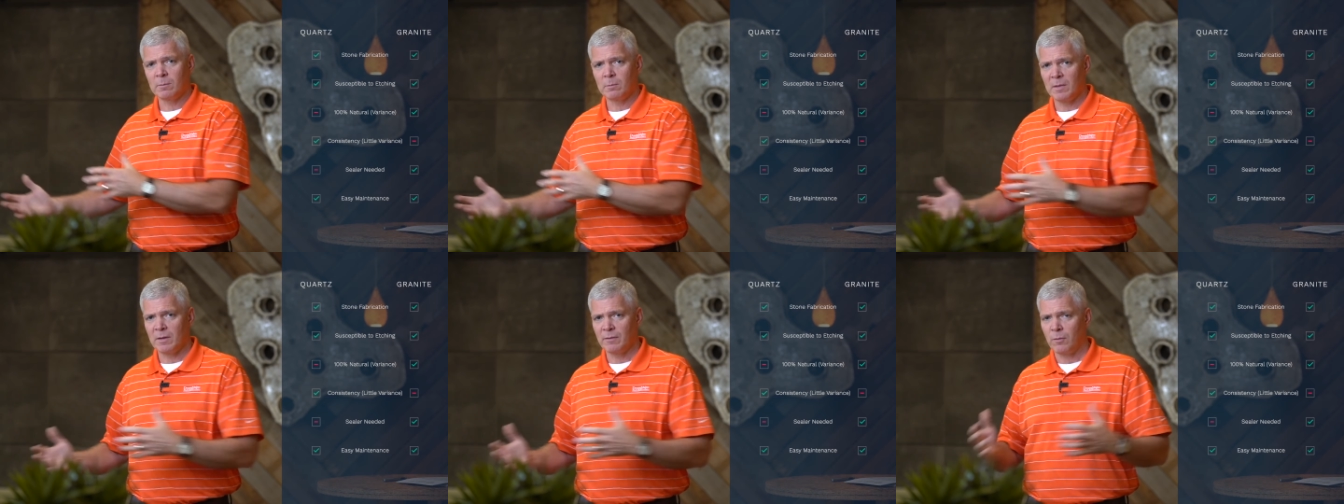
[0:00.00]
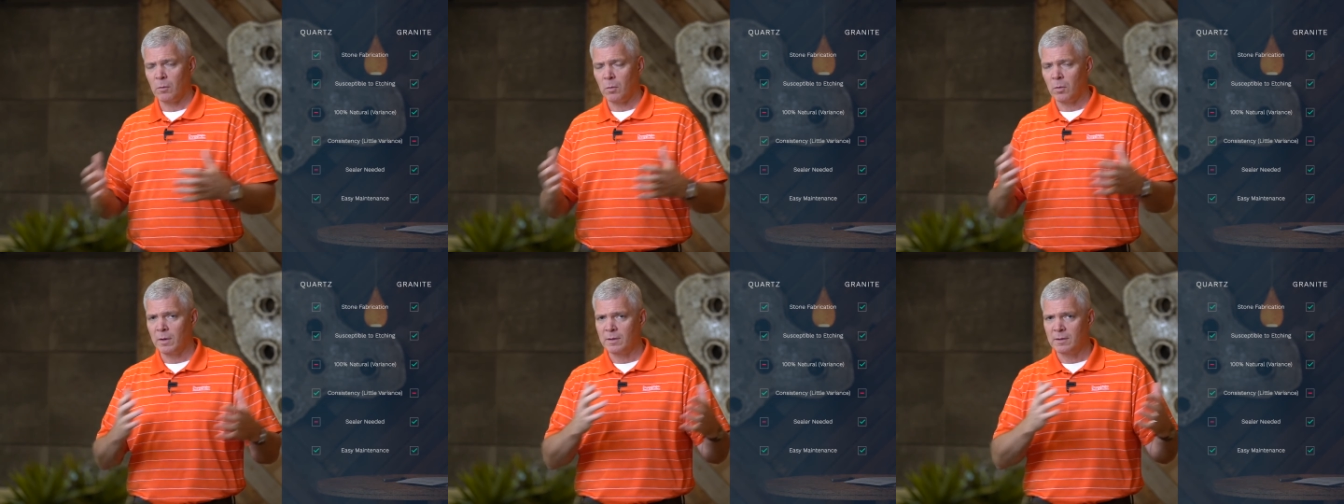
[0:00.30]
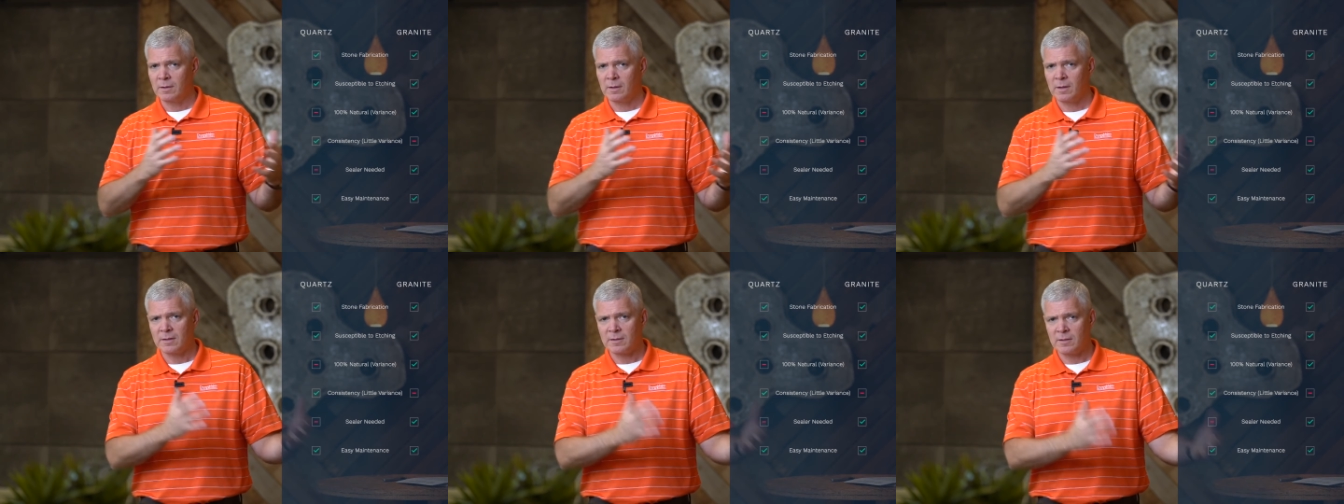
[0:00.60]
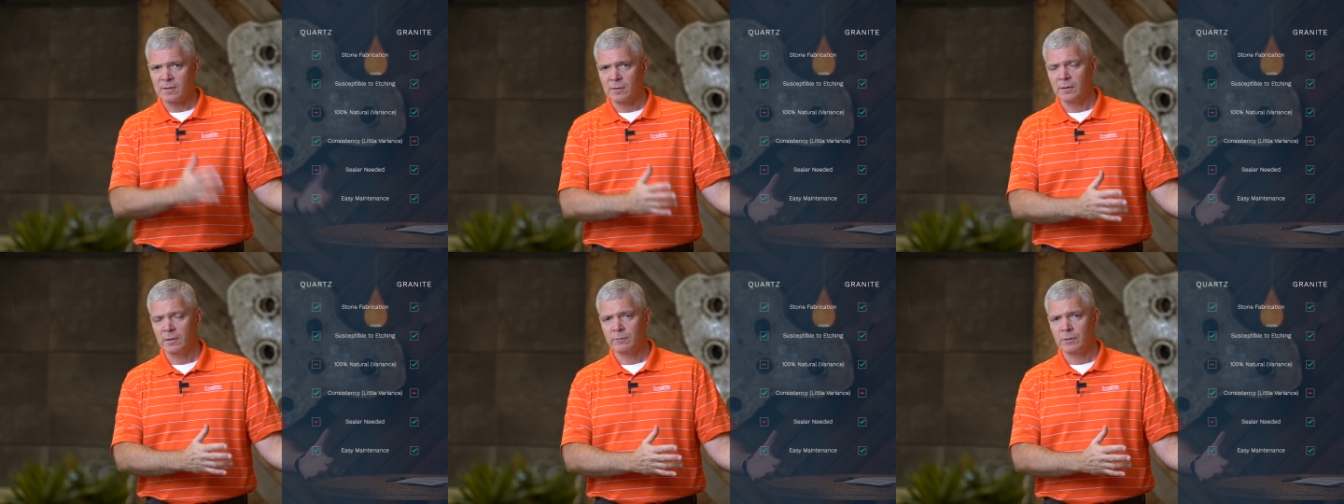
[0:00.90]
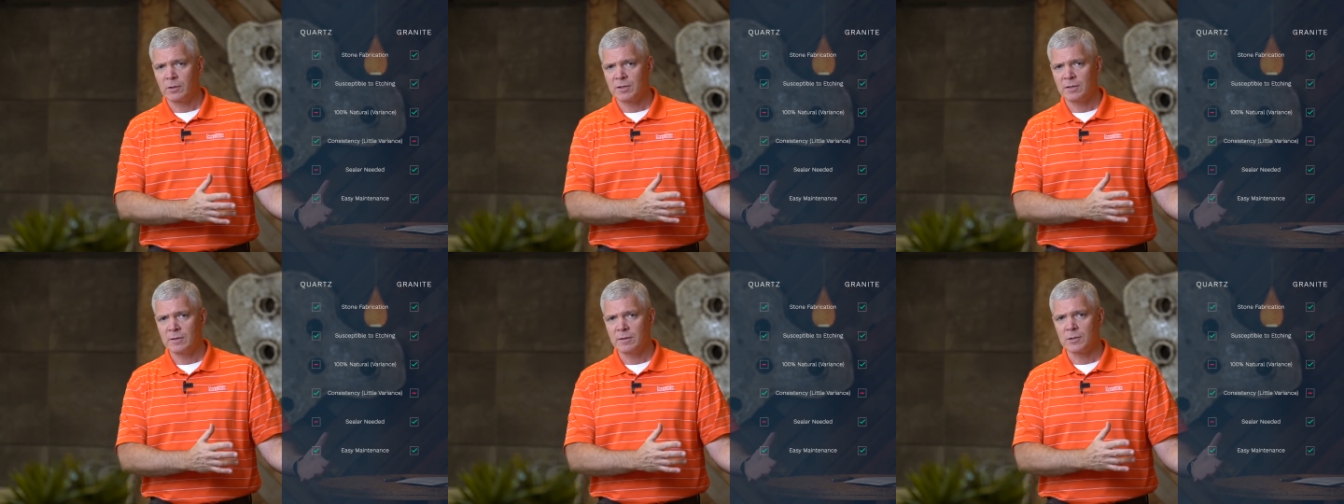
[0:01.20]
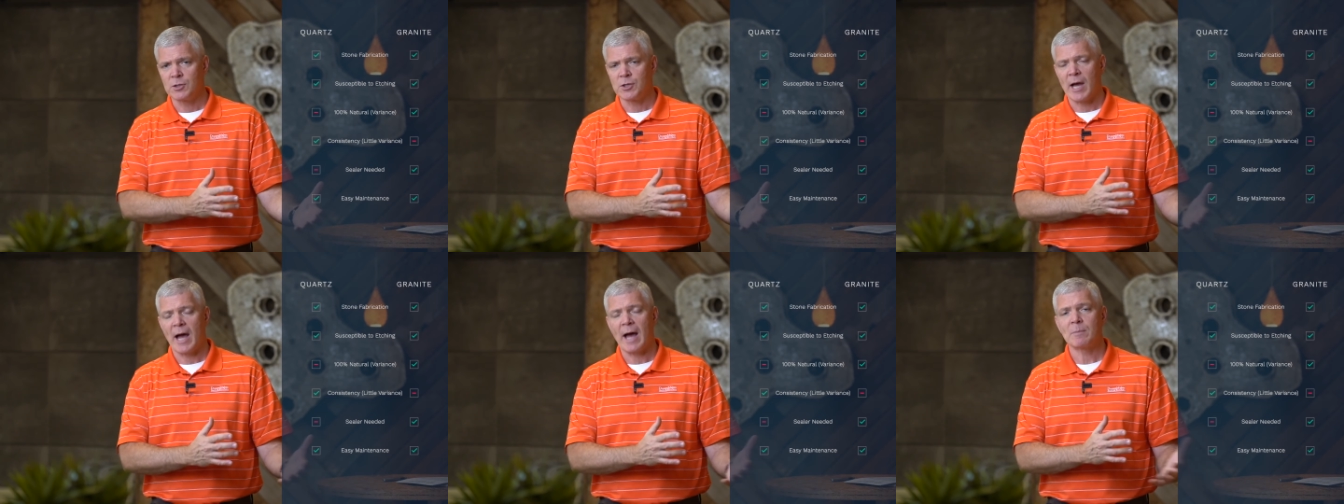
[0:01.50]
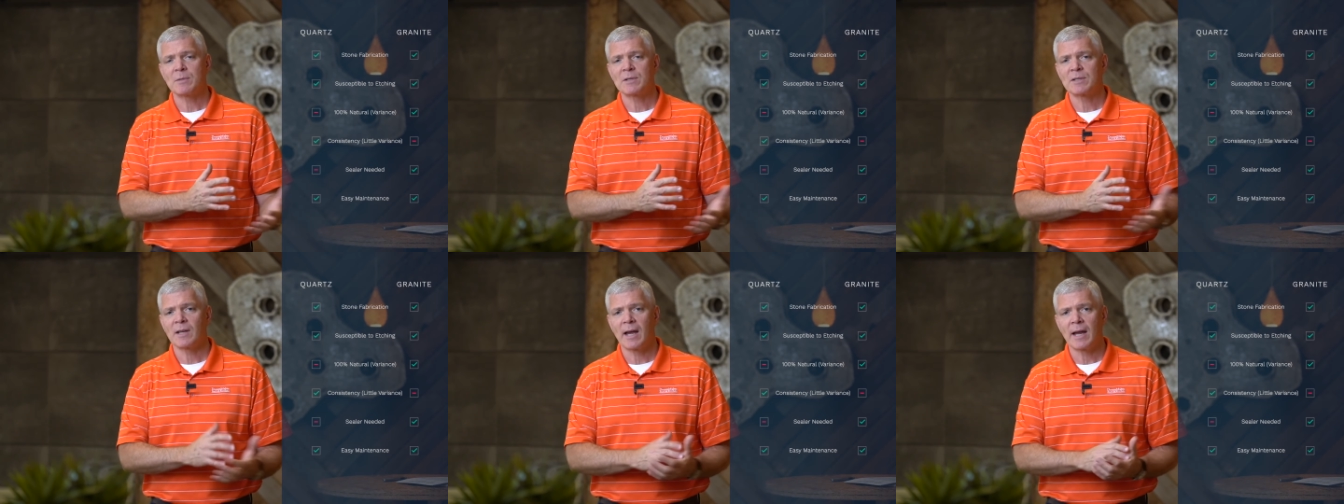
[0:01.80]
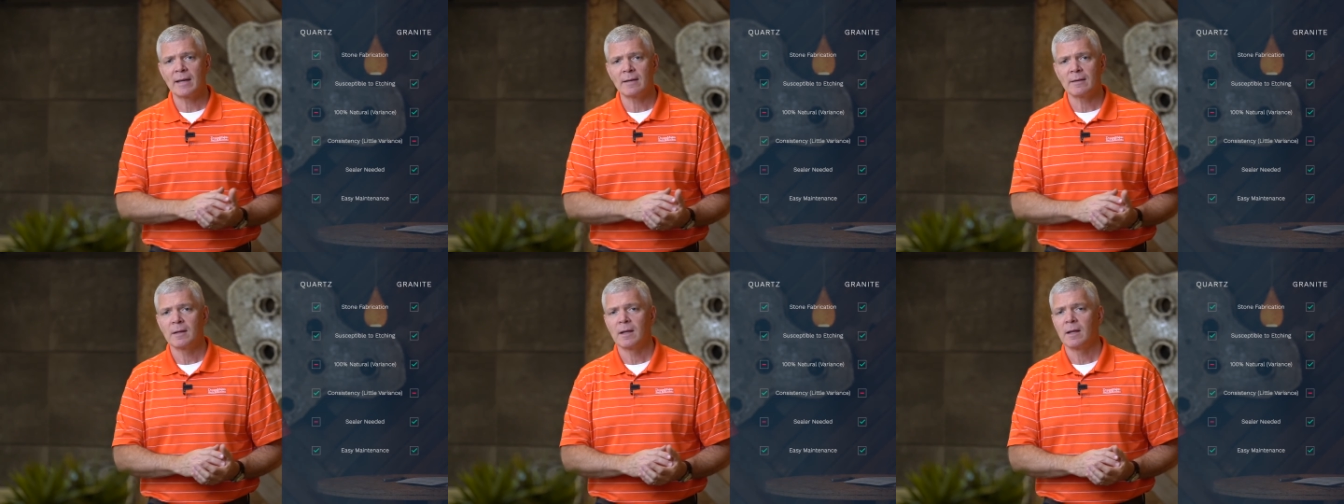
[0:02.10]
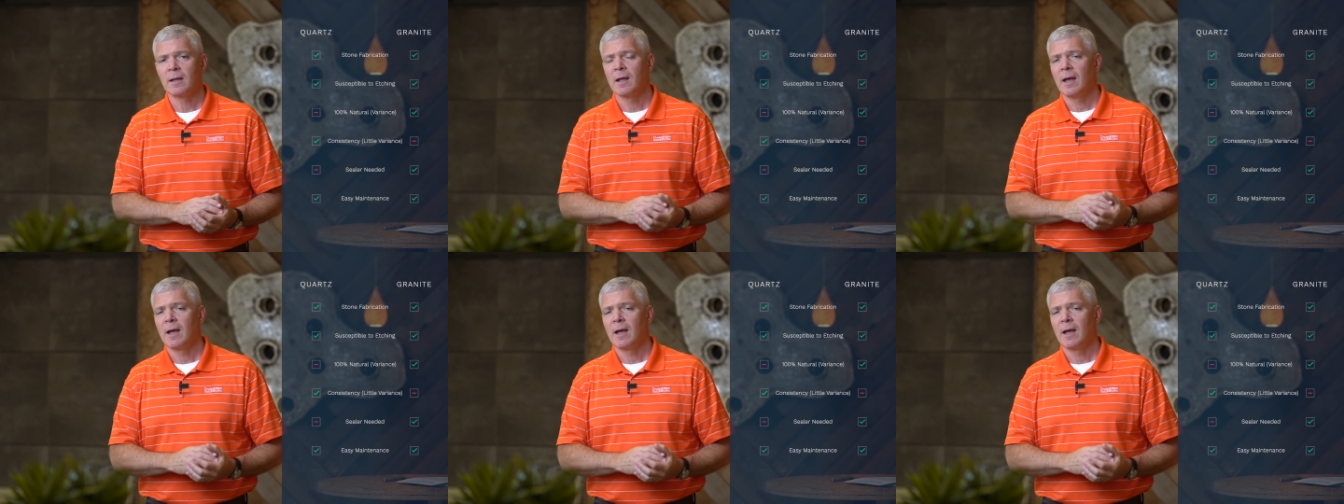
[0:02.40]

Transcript: it before it gets delivered to the job site,